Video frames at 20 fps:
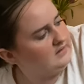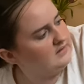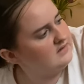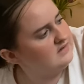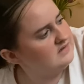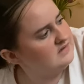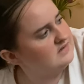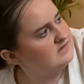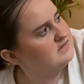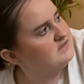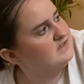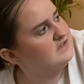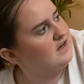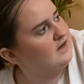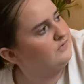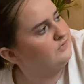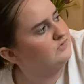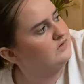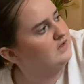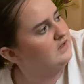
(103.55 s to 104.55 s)
This is
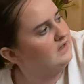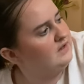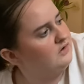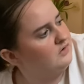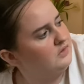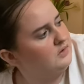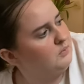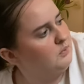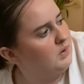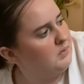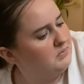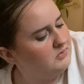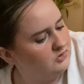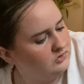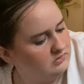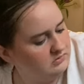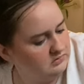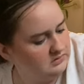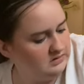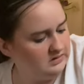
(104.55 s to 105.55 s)
definitely on the
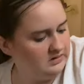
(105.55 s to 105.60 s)
wobble.